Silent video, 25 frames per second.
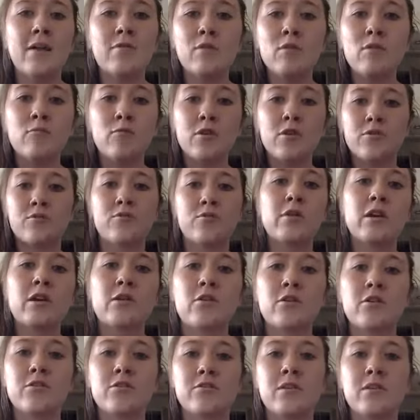Edwin works really
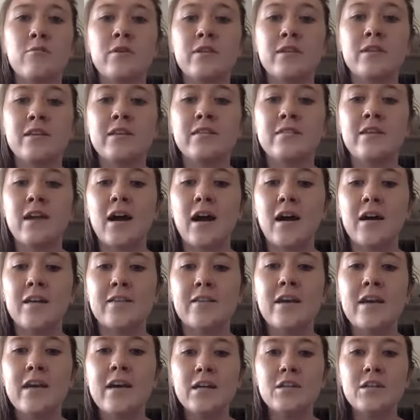closely with these guys,